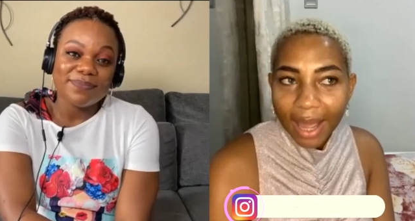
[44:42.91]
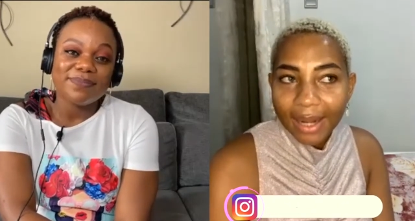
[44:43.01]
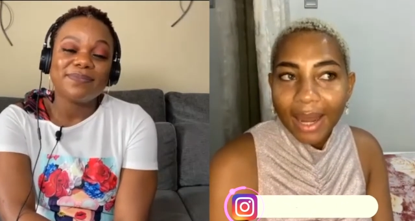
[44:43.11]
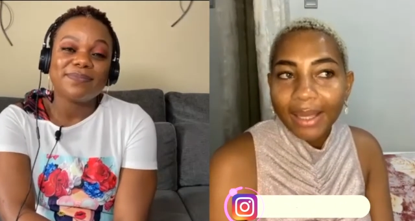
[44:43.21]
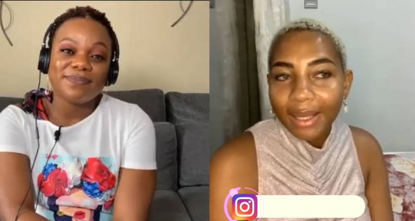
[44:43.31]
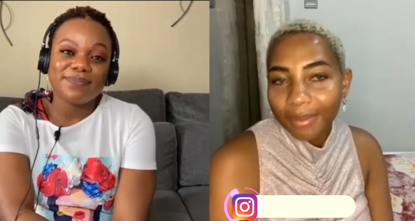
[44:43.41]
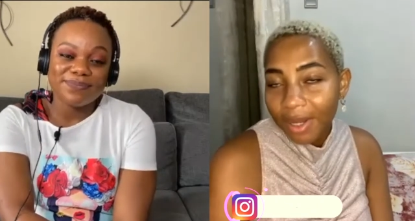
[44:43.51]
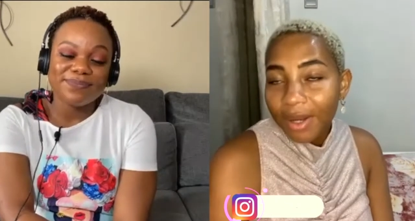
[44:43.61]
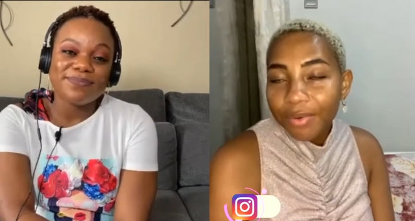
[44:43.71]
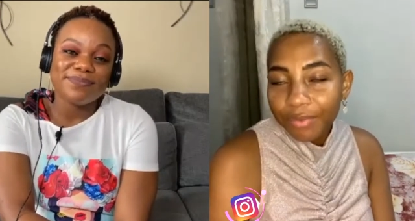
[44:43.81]
Speaker 1: And I am
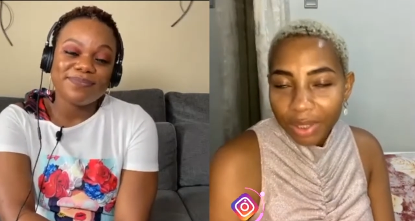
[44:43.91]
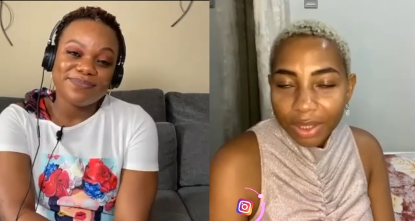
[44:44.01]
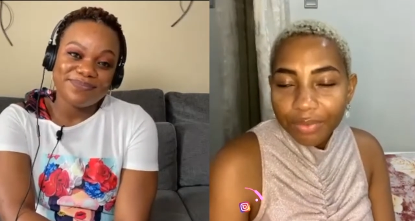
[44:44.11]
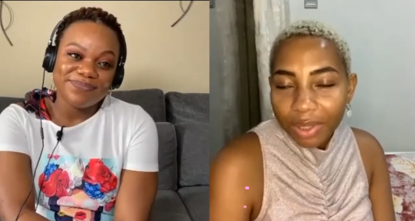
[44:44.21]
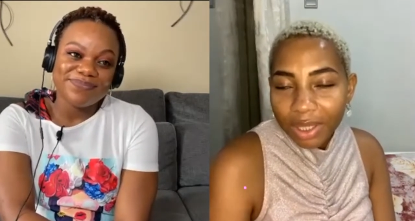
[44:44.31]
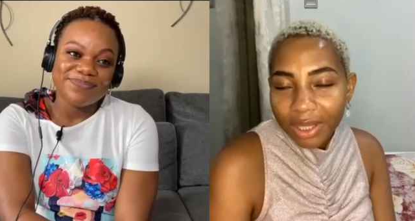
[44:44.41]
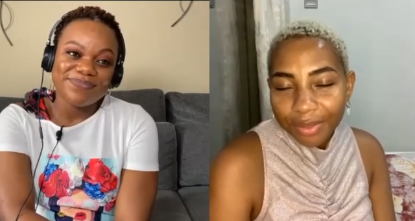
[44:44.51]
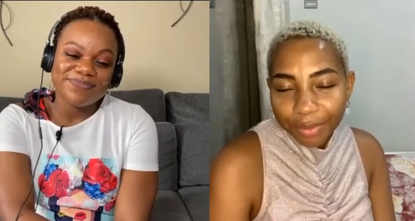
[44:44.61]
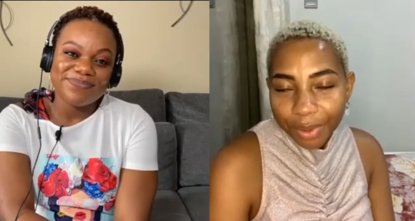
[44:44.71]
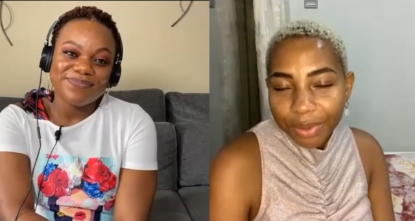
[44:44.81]
really, really
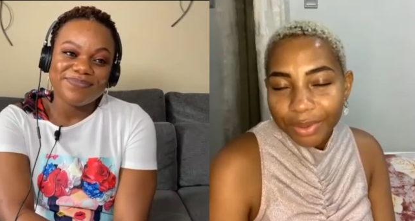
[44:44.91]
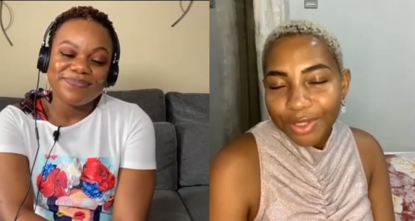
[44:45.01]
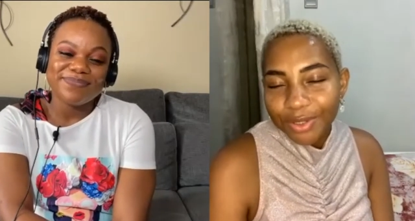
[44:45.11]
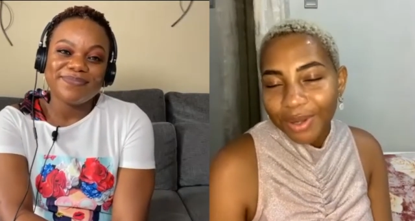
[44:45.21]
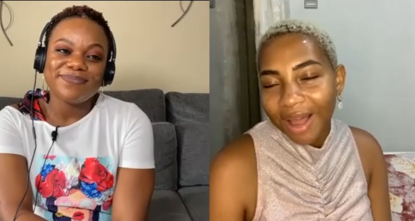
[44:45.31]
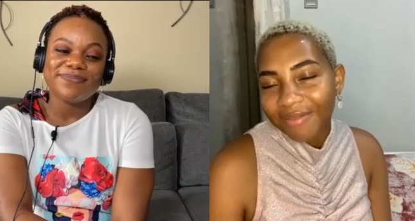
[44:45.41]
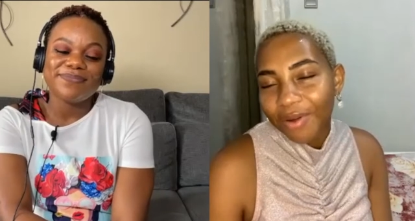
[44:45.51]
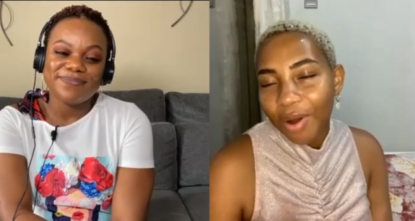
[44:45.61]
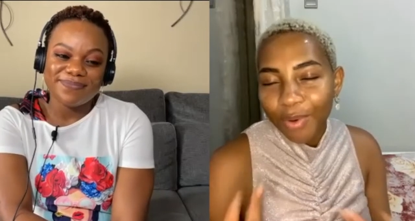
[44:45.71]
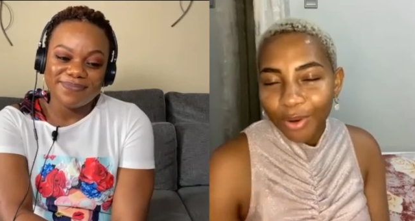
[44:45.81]
thrilled to
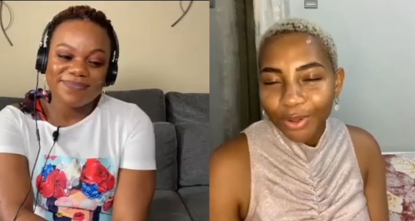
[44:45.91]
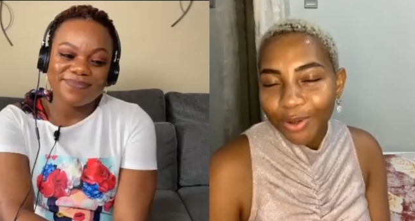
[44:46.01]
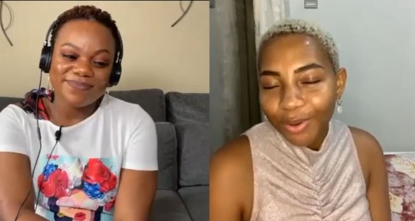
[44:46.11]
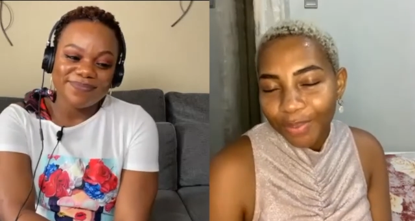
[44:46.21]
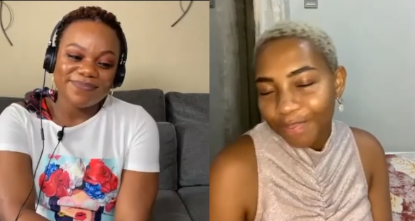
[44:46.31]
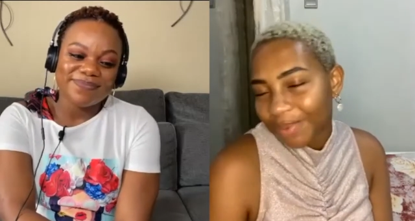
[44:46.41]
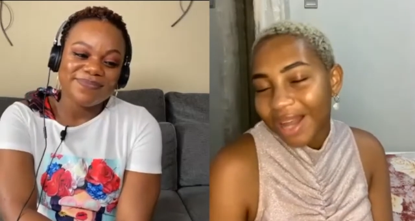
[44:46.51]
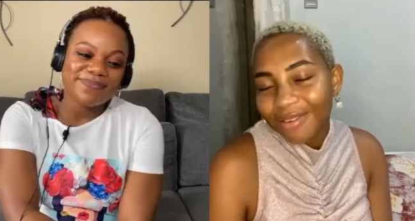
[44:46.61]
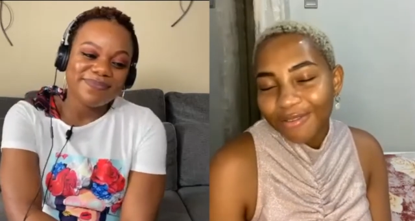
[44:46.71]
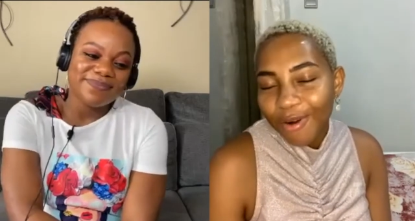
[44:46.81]
have come on your
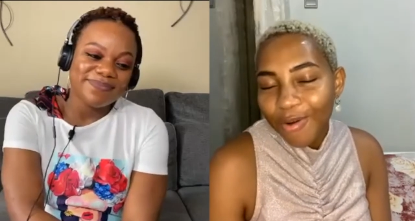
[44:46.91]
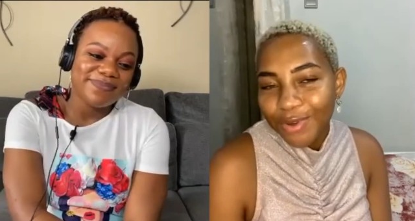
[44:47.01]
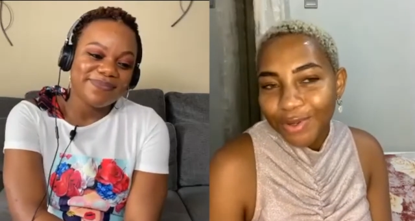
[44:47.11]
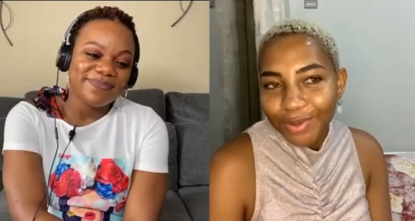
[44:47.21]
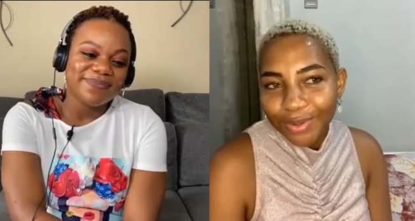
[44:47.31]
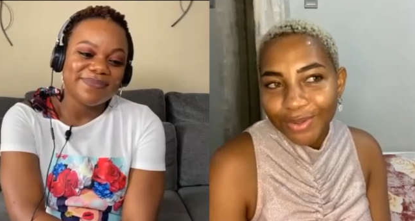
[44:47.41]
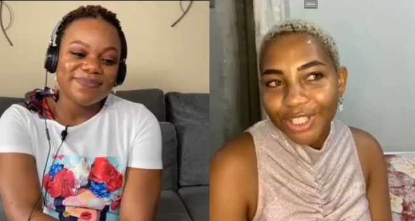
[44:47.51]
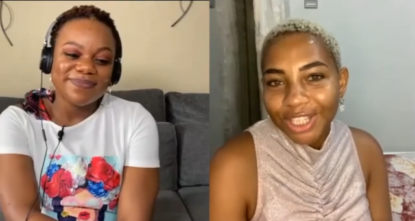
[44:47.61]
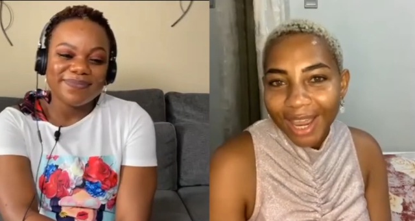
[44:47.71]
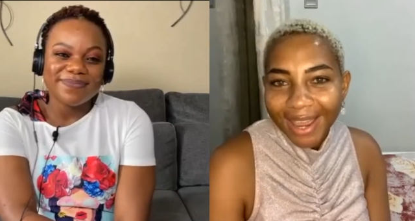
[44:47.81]
platform, you know, to
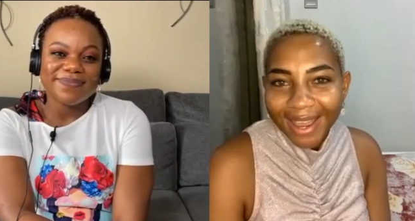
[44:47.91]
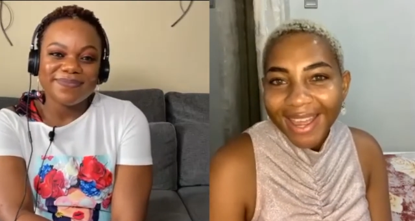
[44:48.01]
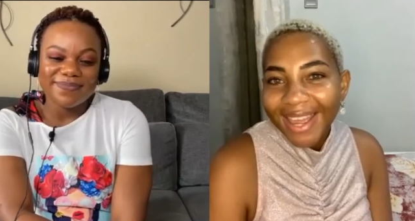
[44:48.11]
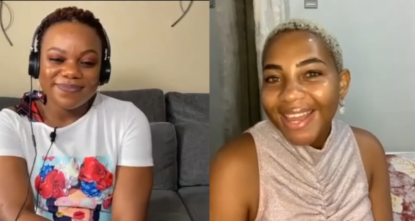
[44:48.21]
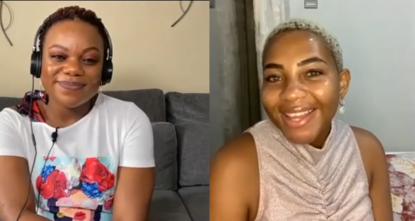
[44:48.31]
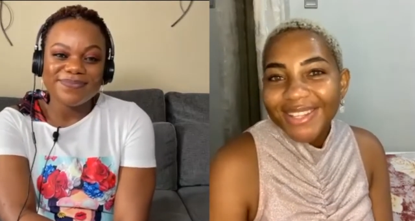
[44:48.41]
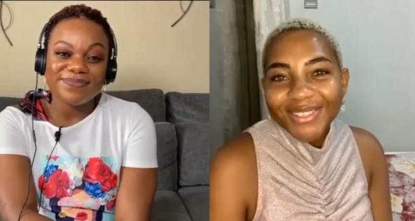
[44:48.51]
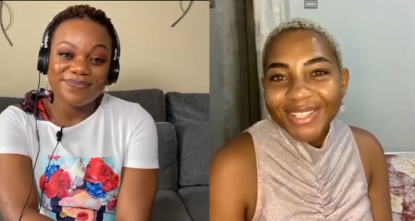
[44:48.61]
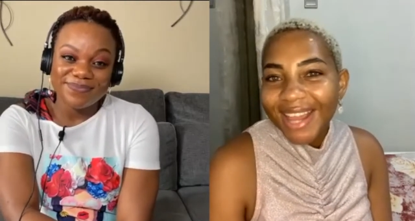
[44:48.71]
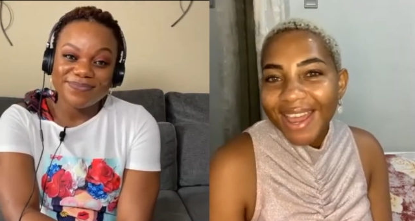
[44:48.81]
share, to share